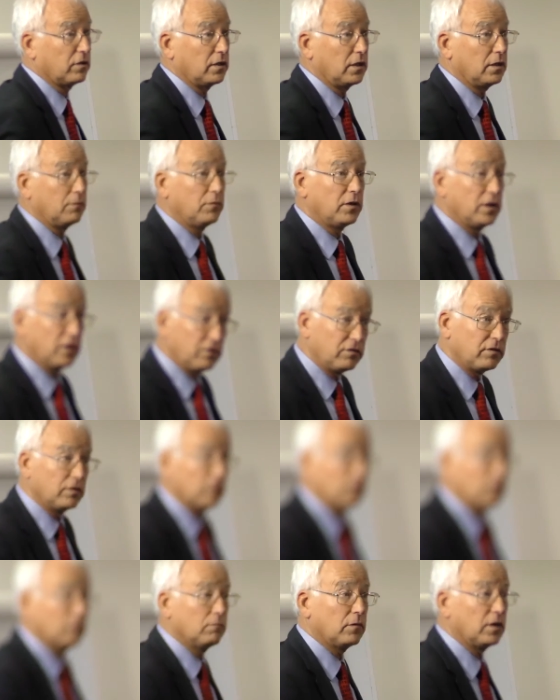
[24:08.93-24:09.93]
And I'm
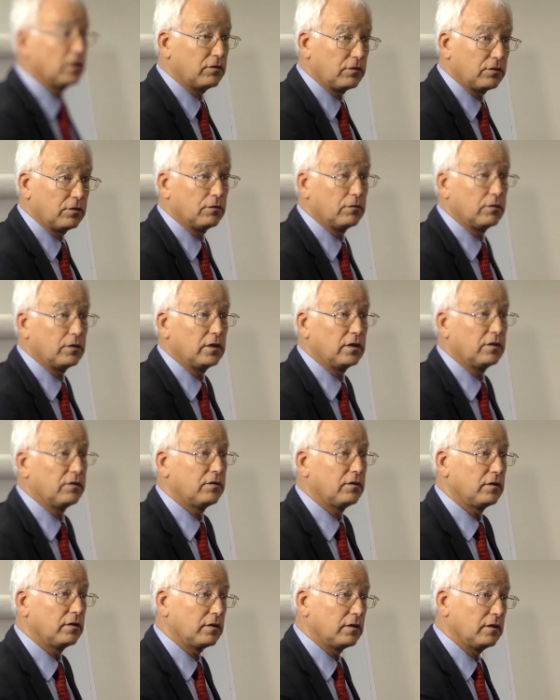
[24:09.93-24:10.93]
guessing my story
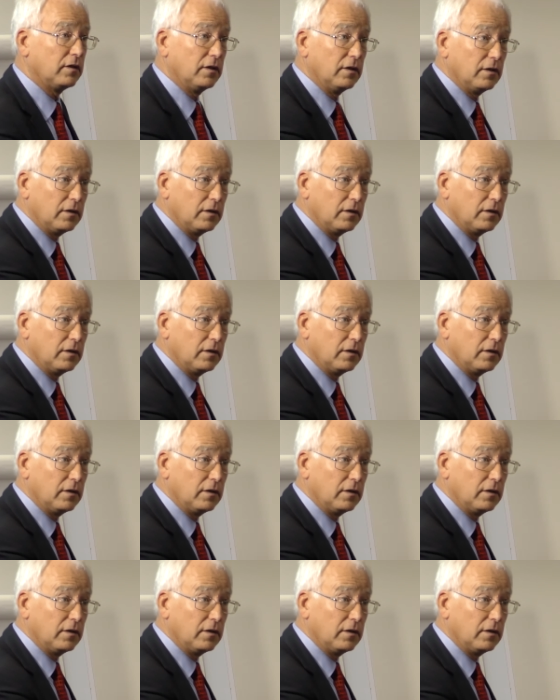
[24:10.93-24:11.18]
is that